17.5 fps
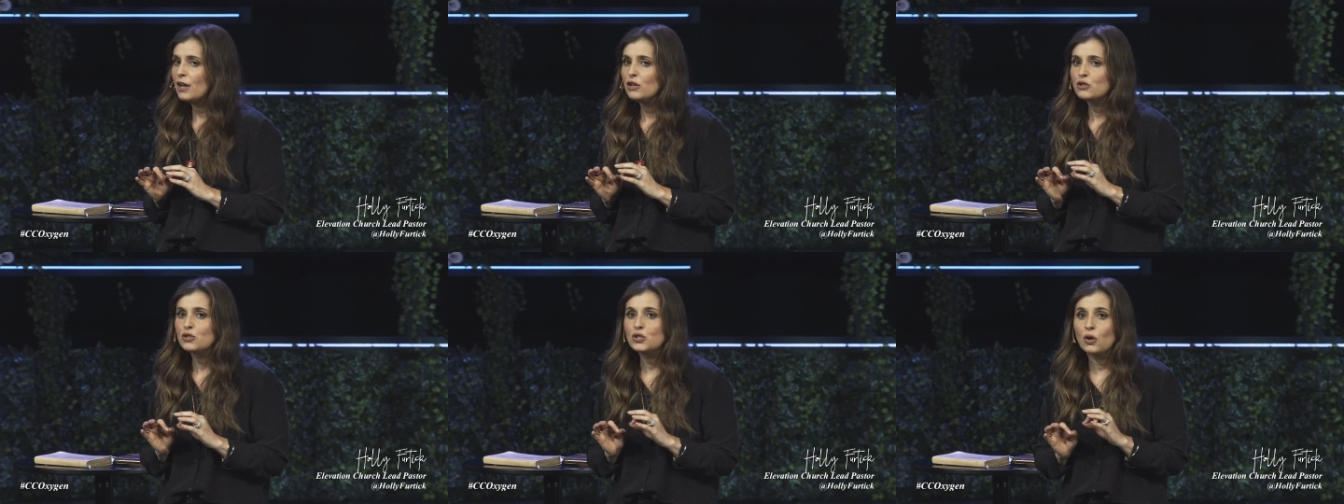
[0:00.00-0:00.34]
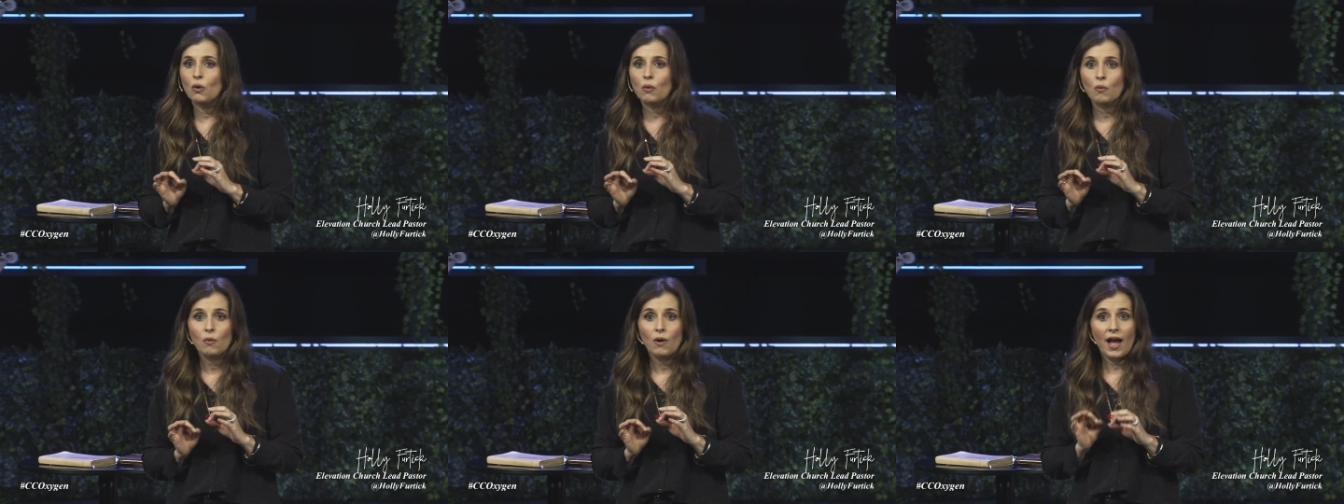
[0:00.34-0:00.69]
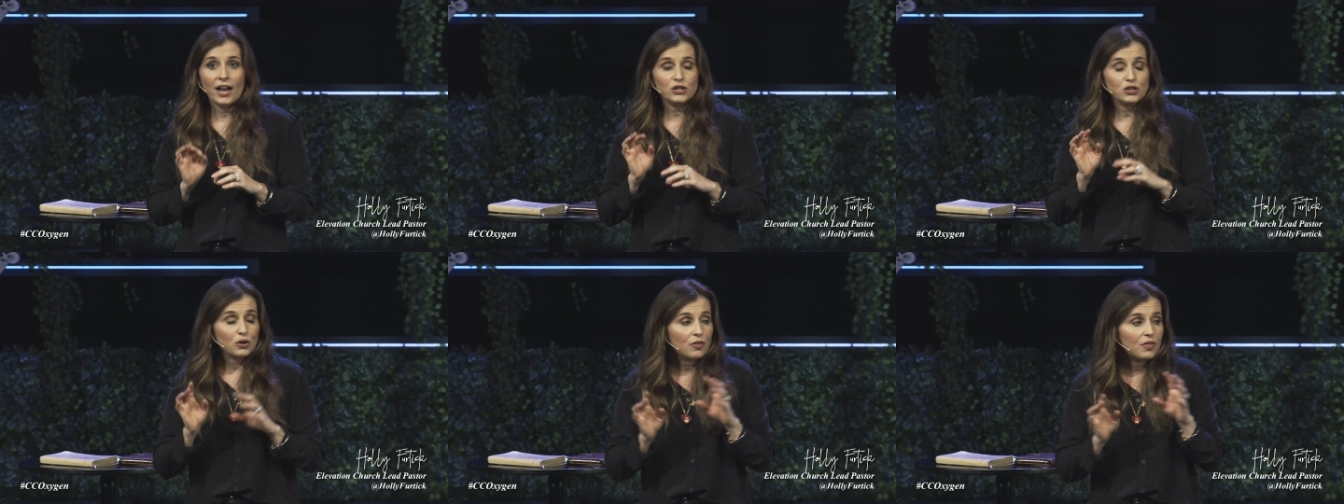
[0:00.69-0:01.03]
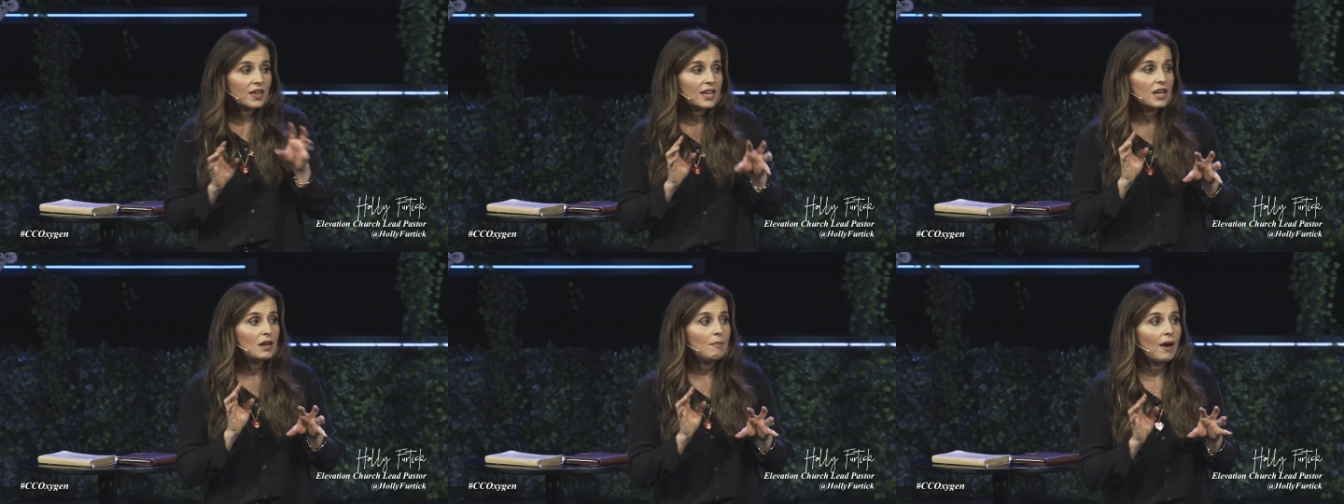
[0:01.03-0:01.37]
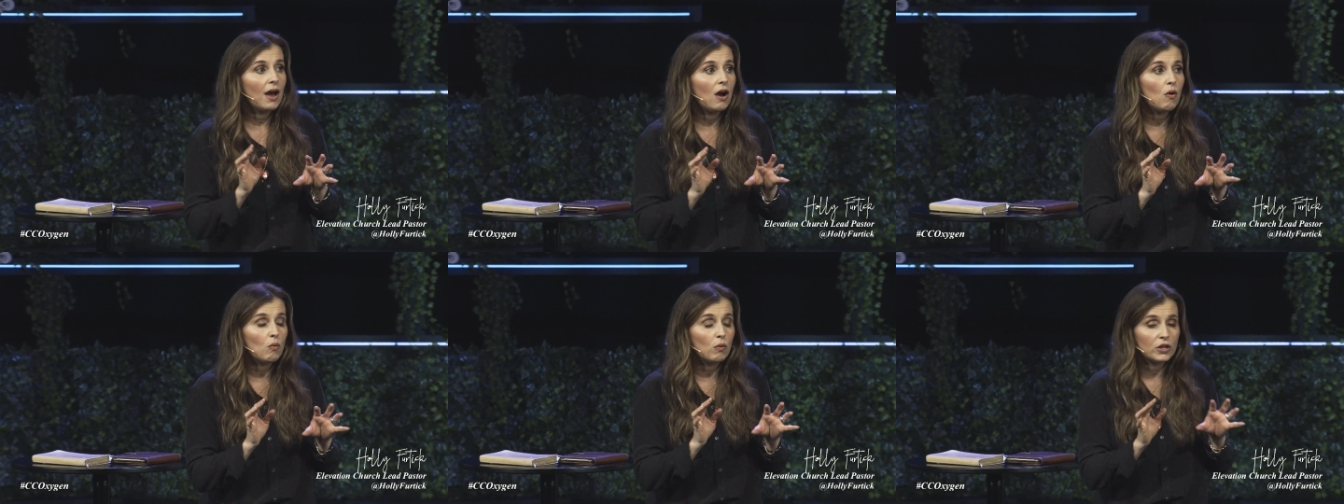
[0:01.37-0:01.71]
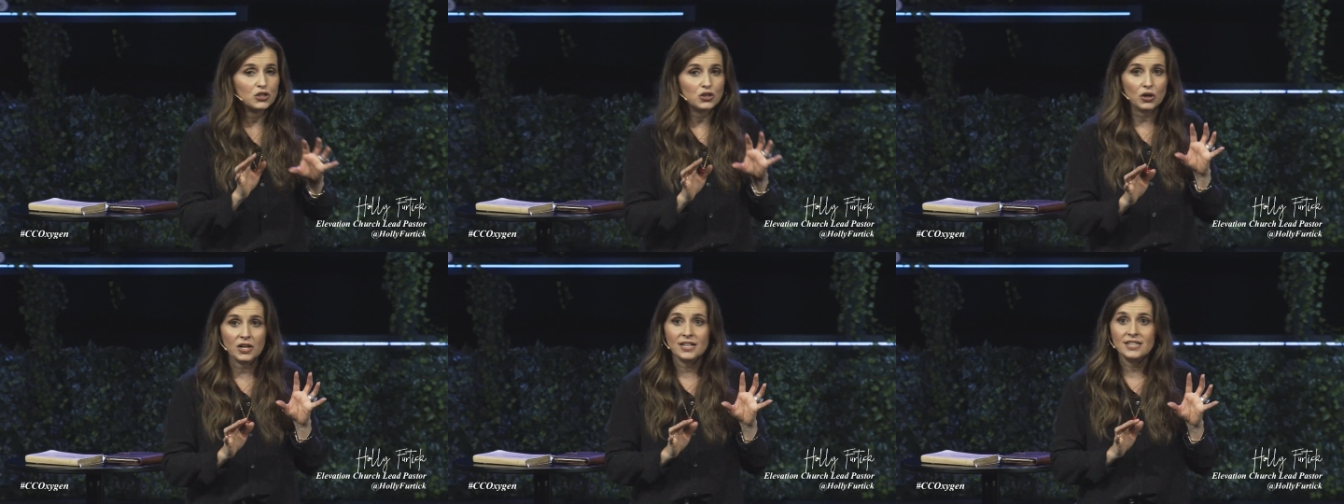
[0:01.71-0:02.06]
So as you're thinking about
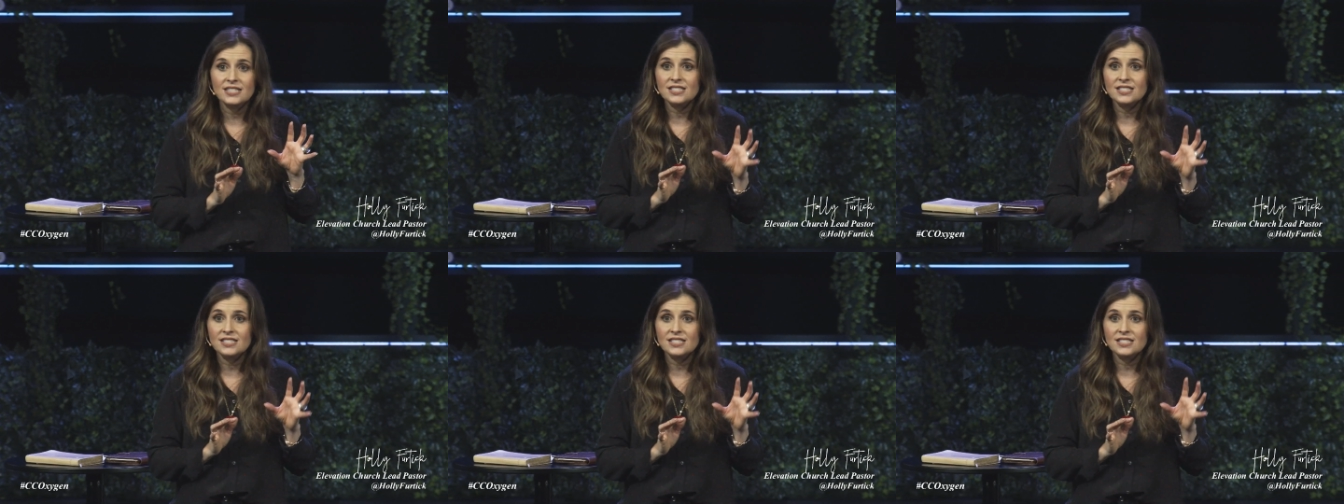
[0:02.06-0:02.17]
what you're gonna